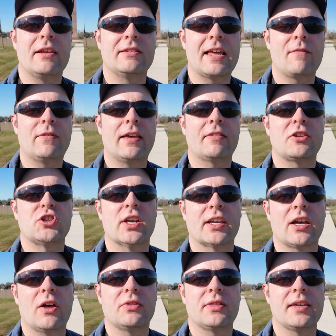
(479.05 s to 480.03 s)
you definitely have to
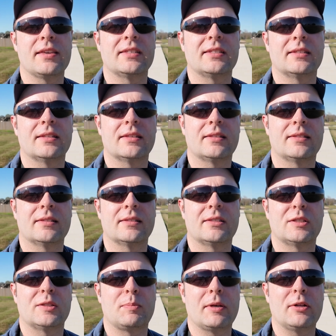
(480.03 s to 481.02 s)
check out the
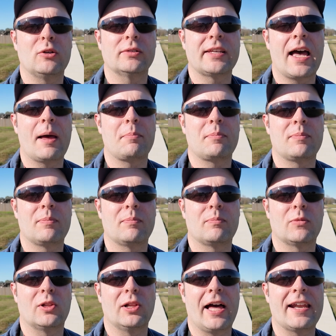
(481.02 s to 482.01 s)
Spindletop
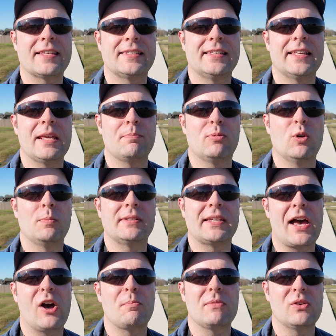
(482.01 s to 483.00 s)
Gladys City
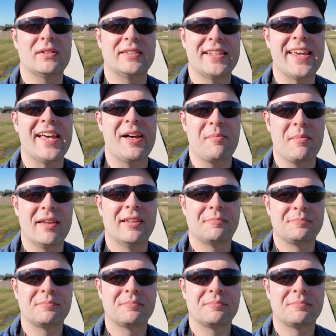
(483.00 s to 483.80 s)
Boomtown Museum.